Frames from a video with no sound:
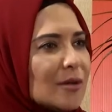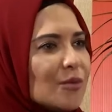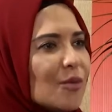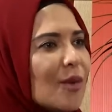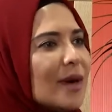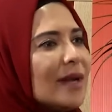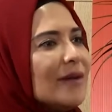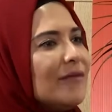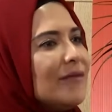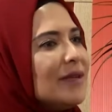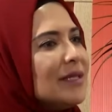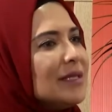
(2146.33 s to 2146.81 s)
What
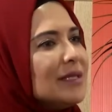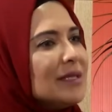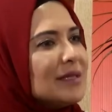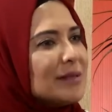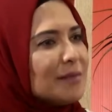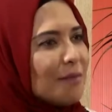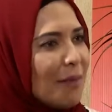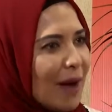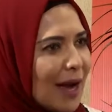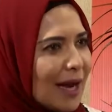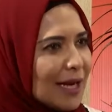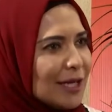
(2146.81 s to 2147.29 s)
if it's
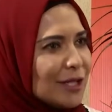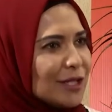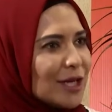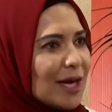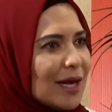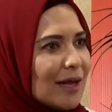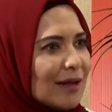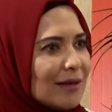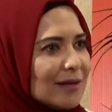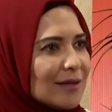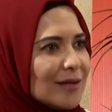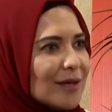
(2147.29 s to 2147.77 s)
my
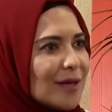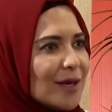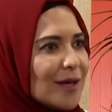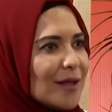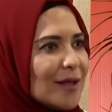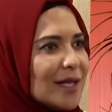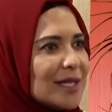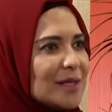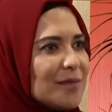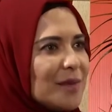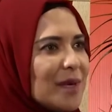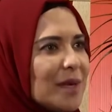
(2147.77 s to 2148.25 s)
child
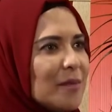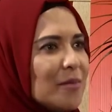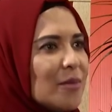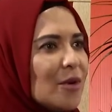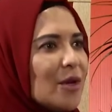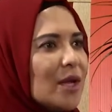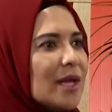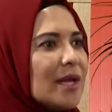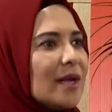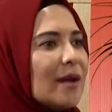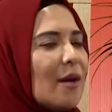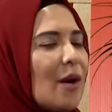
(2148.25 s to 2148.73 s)
that's being
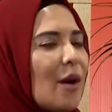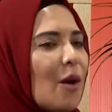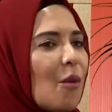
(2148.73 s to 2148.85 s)
bullied?